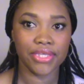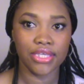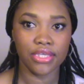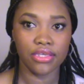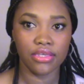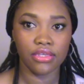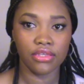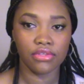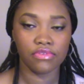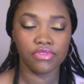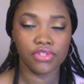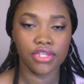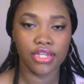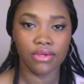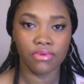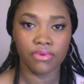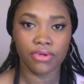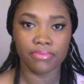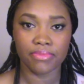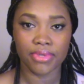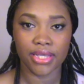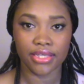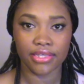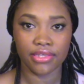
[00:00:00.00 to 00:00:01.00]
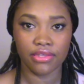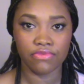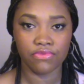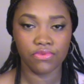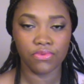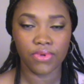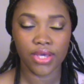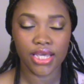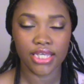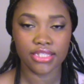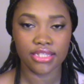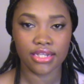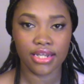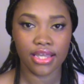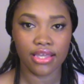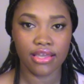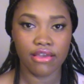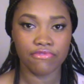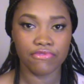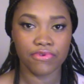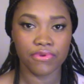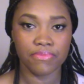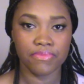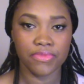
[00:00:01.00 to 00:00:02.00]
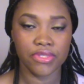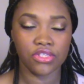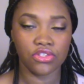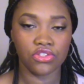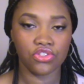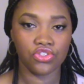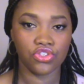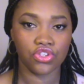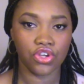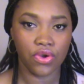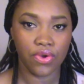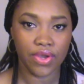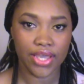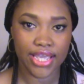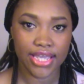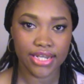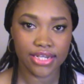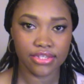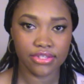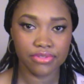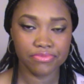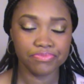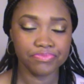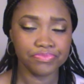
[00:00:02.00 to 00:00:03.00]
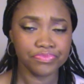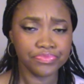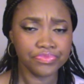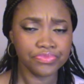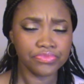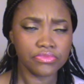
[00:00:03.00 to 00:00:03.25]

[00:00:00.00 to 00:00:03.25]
gift in one of my giveaways that I got from Miss Joanna.